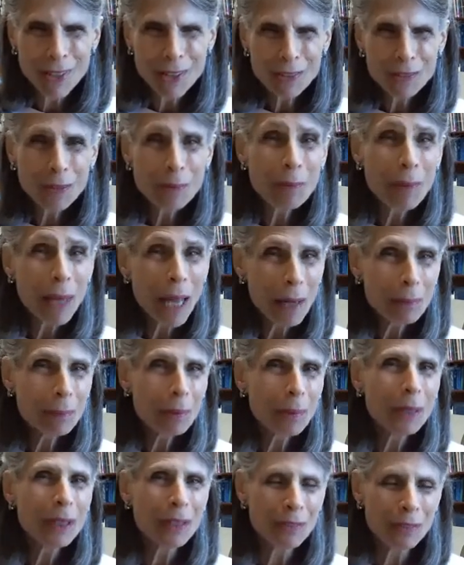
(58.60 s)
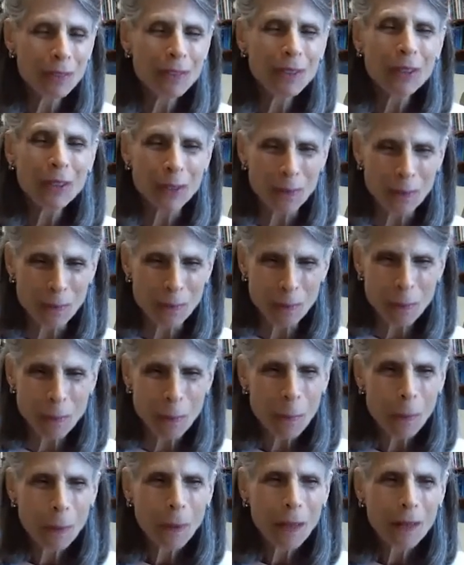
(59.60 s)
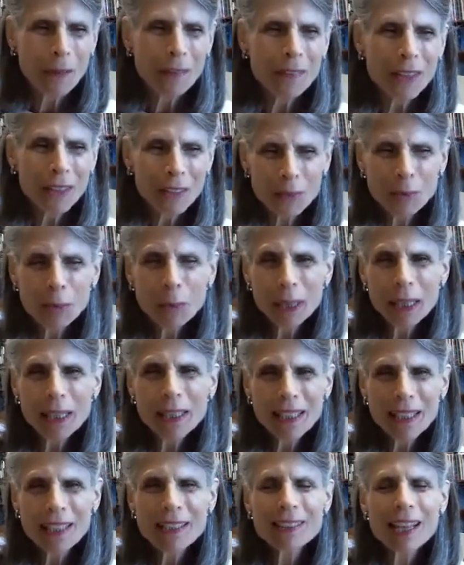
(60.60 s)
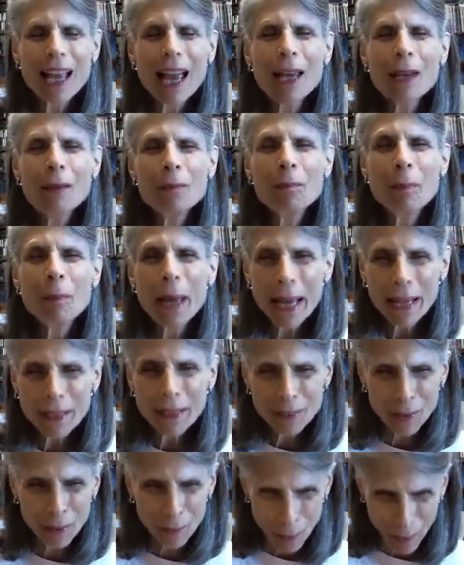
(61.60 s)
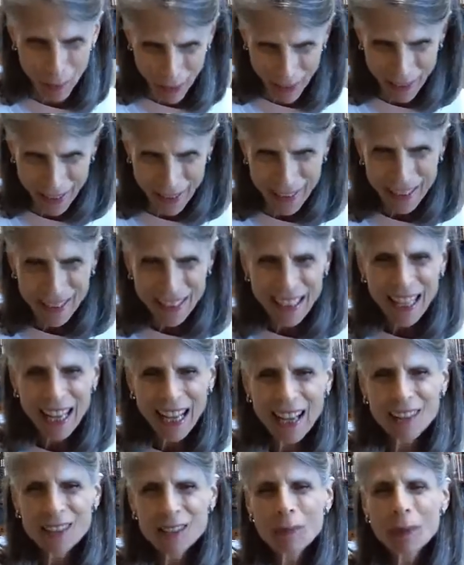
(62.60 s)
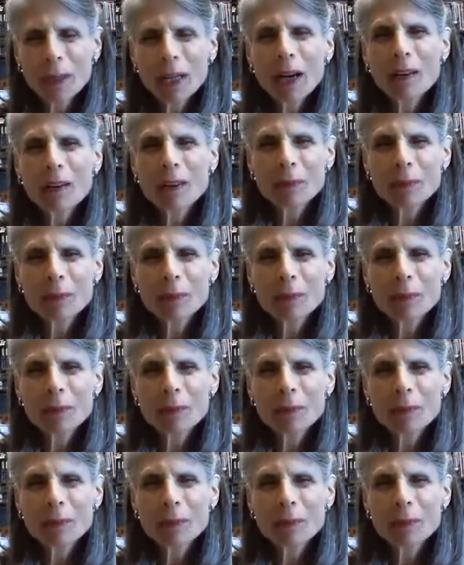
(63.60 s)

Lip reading: From that point of view, this week is a banner week as we are